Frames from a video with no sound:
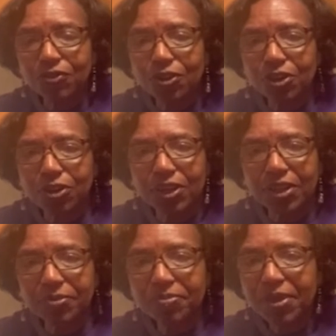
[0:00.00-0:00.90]
for
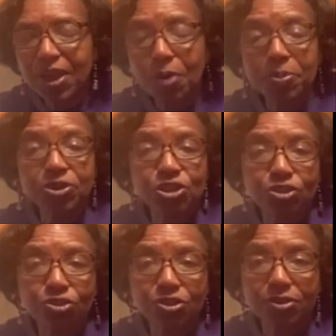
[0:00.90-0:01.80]
Learning, helping
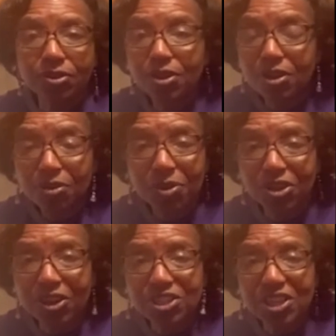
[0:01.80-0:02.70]
children with
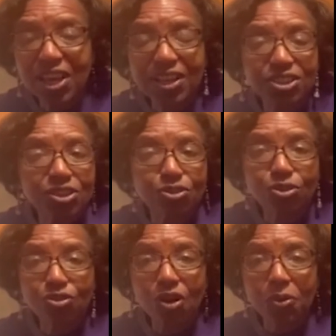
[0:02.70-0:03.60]
their education who
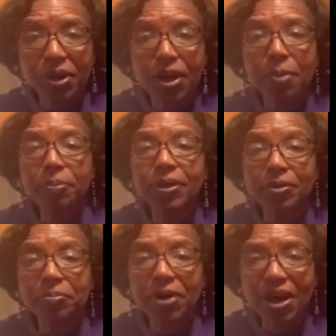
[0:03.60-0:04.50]
are growing up
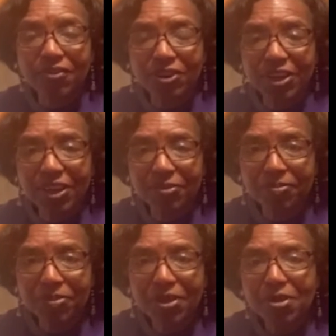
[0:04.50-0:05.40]
in poverty.
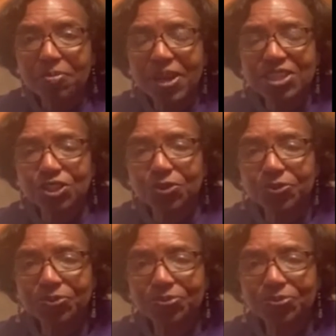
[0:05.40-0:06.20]
Bless you.